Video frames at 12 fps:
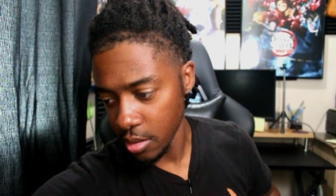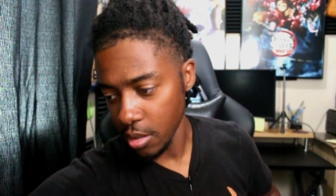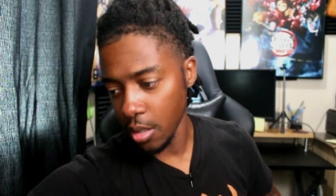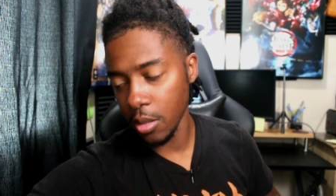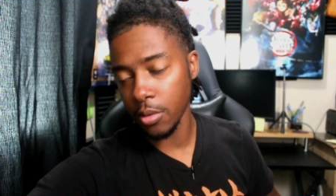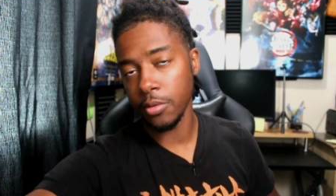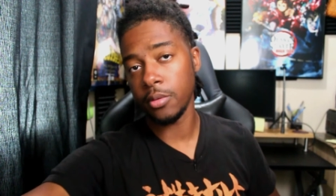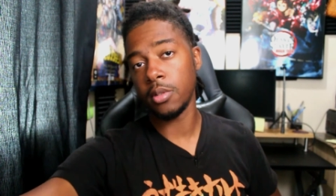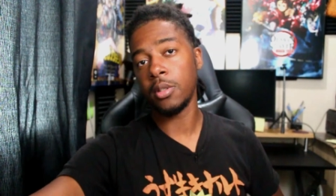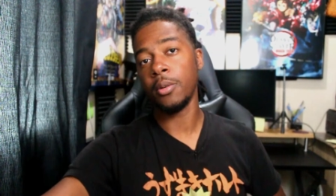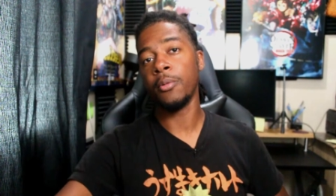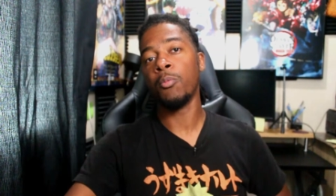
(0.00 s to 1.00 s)
So
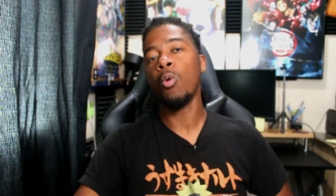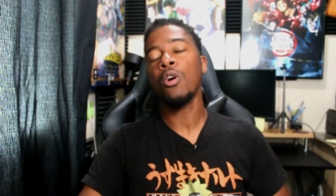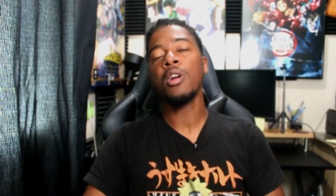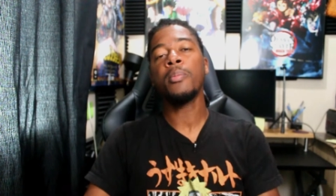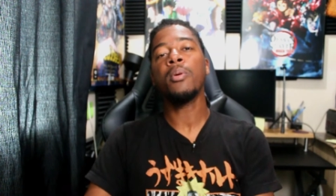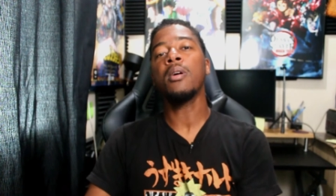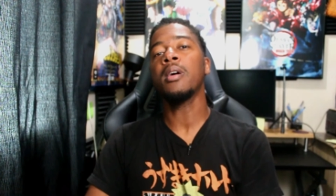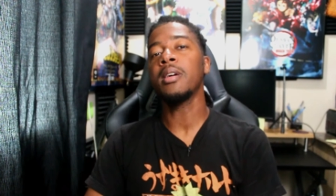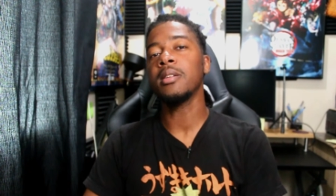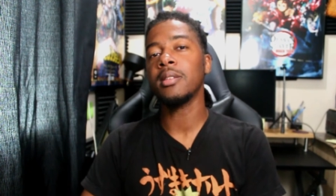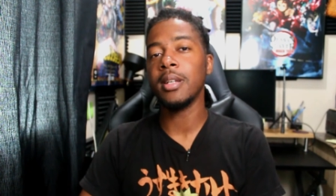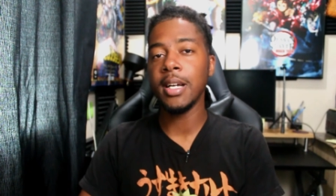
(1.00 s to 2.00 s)
the water
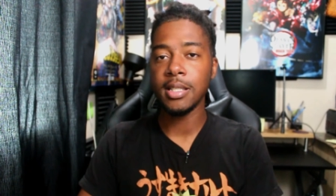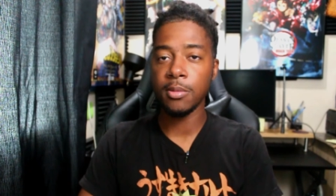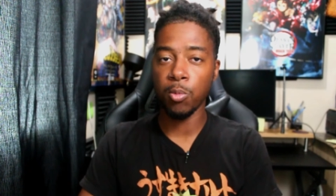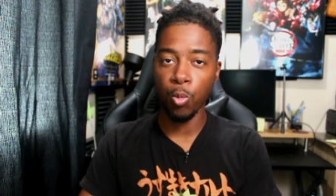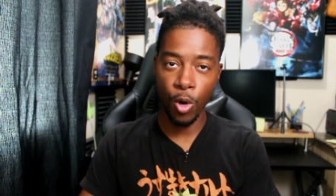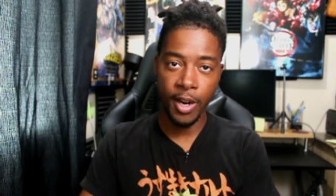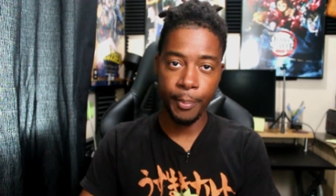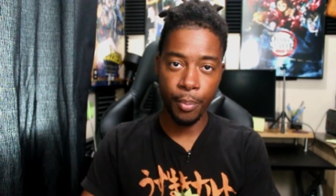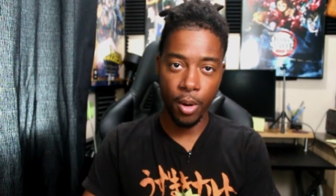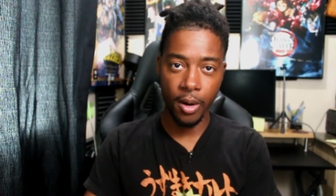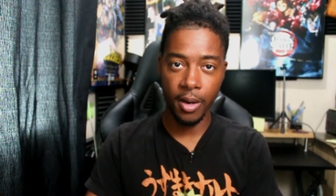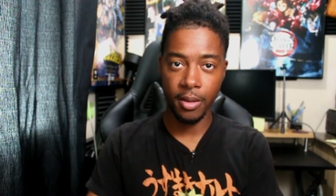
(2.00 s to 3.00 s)
part, that's one
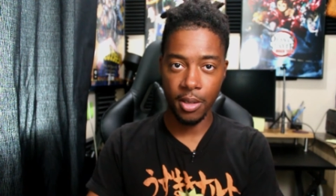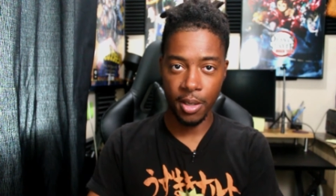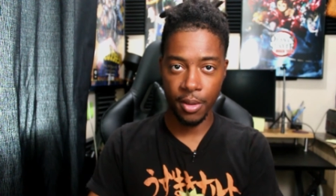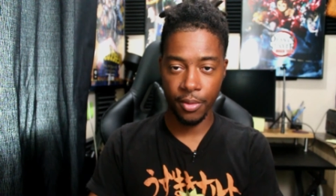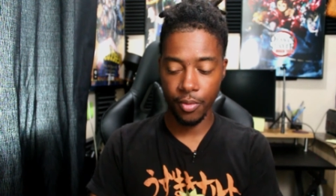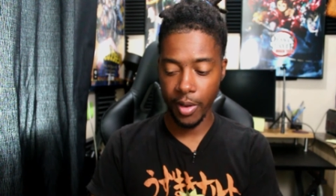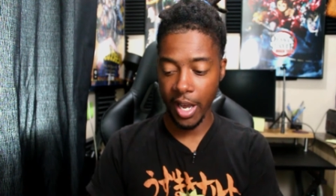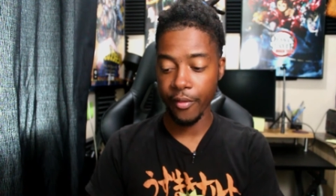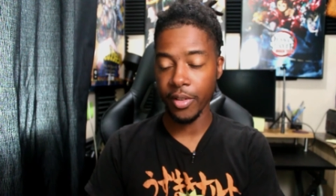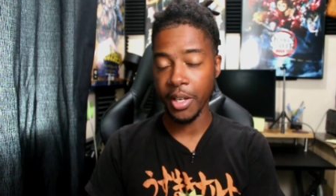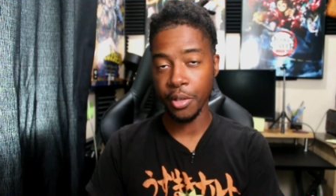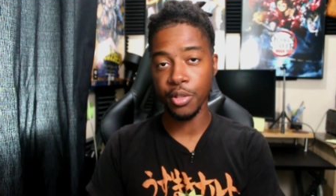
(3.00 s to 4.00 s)
part of
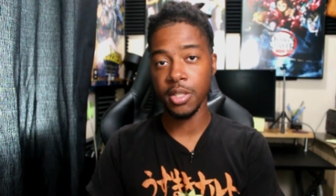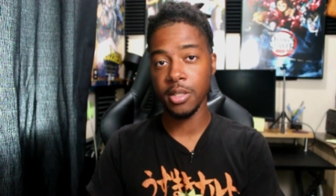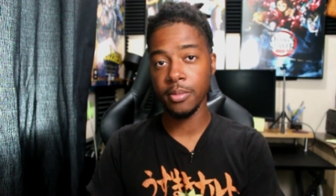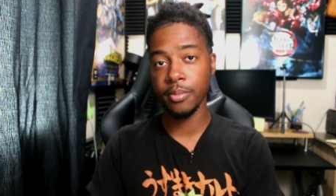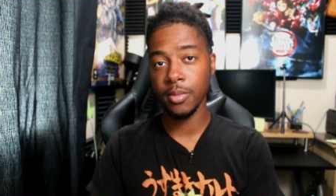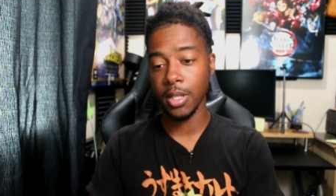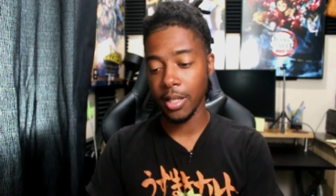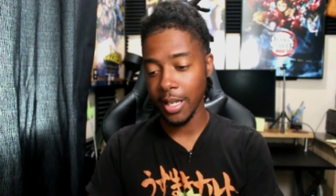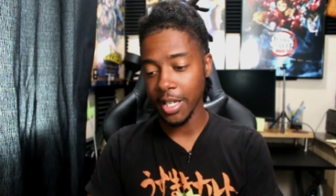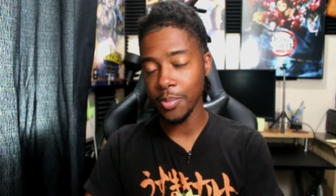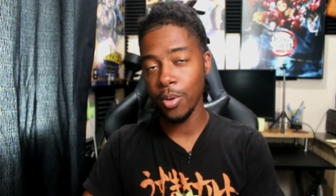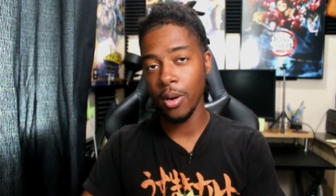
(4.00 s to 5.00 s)
having energy. The
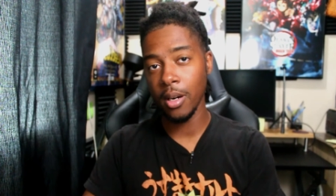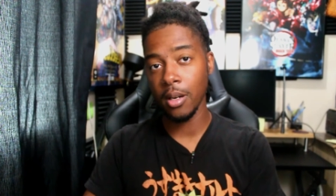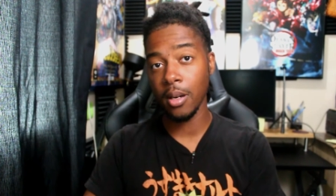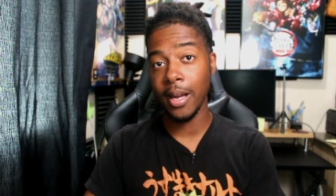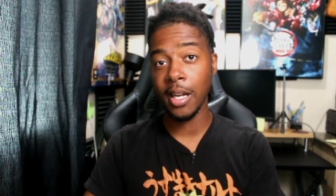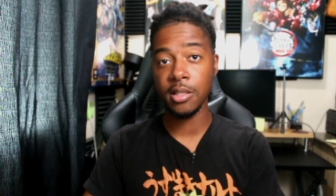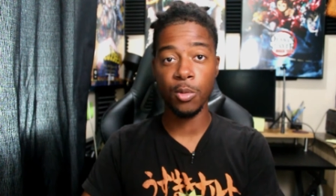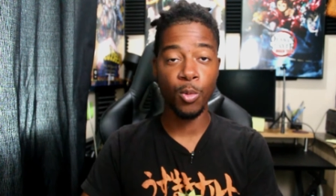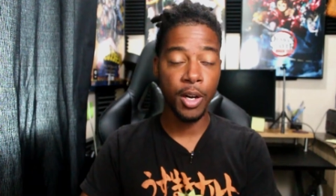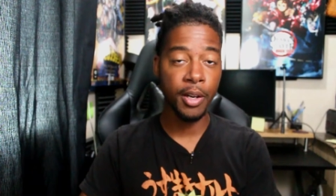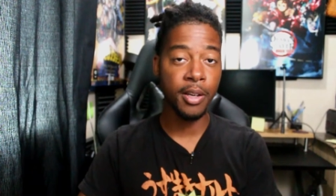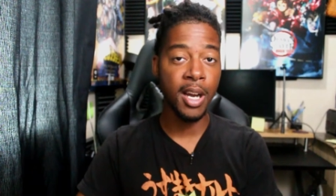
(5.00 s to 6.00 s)
next part as to
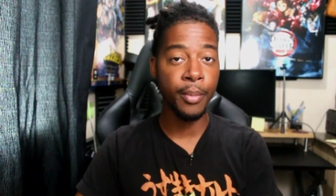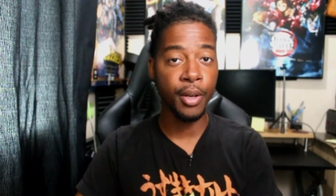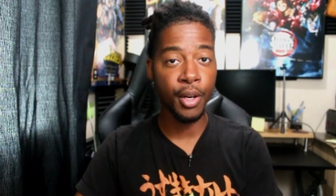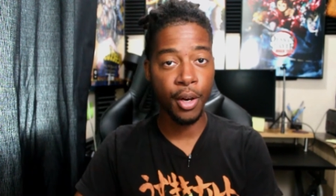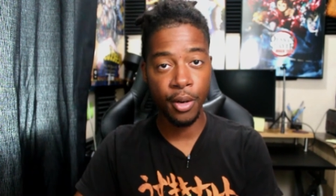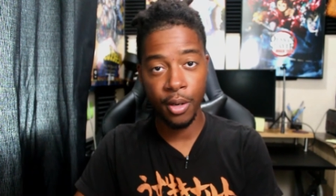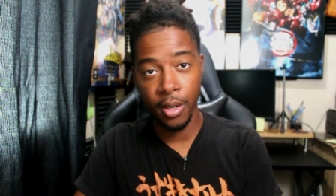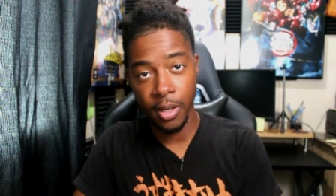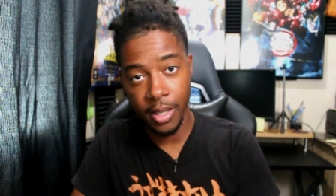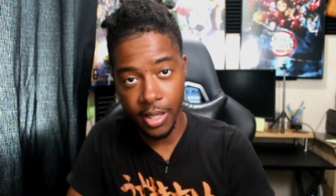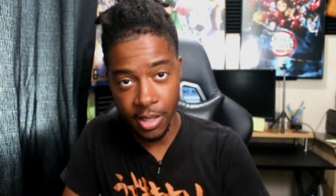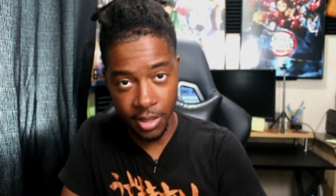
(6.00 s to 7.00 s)
why you're not being
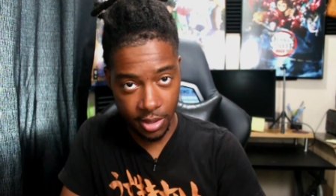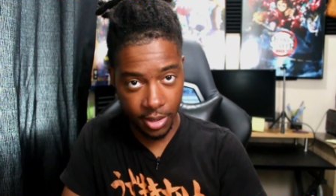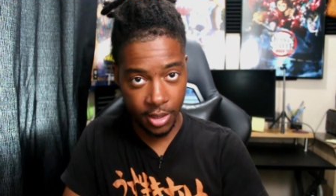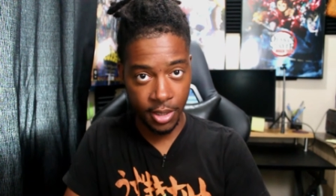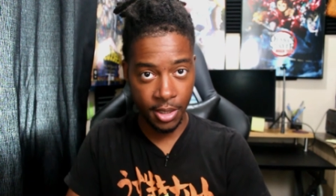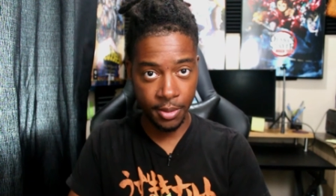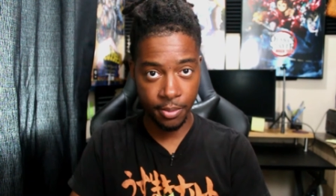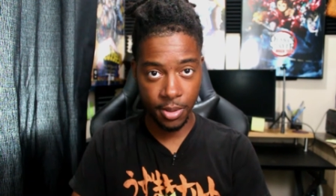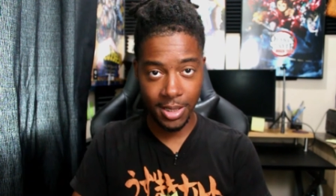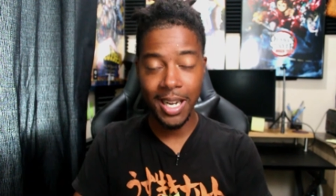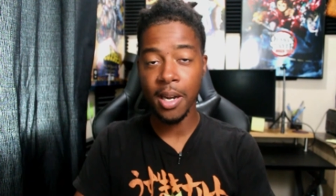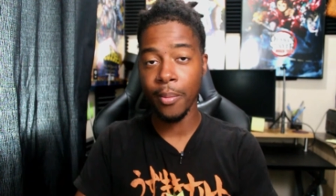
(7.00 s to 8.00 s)
heard is the
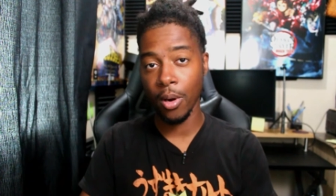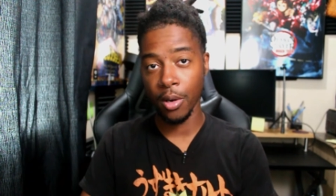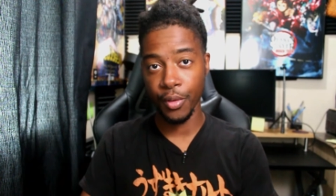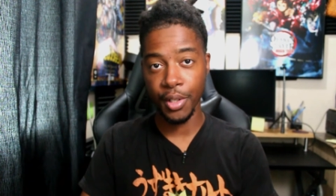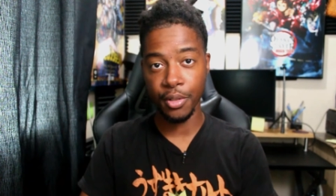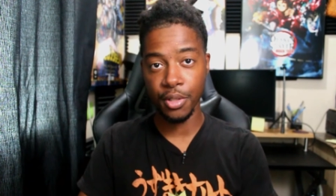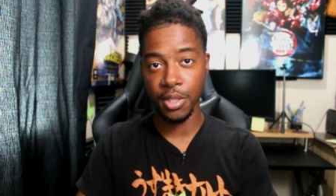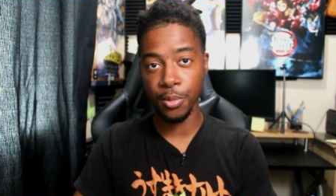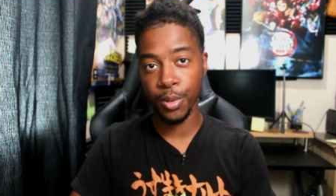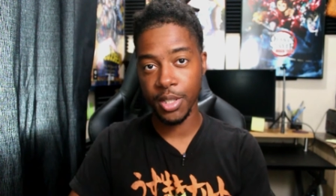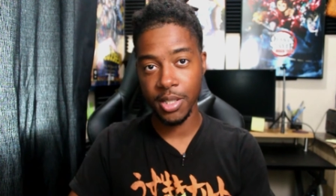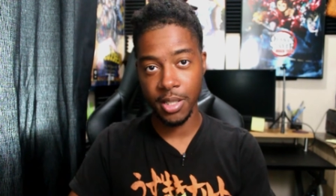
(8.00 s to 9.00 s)
second part of energy,
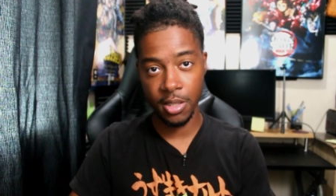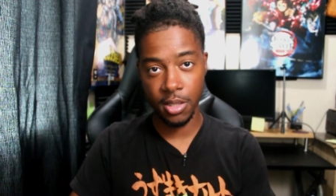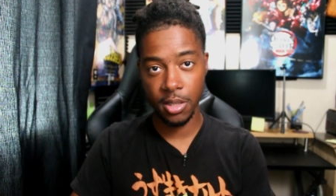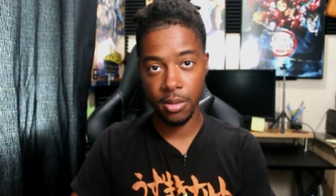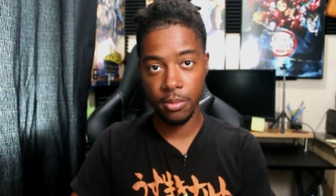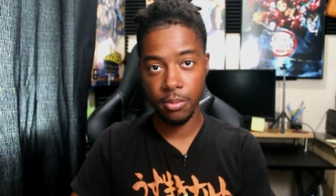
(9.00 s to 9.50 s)
which is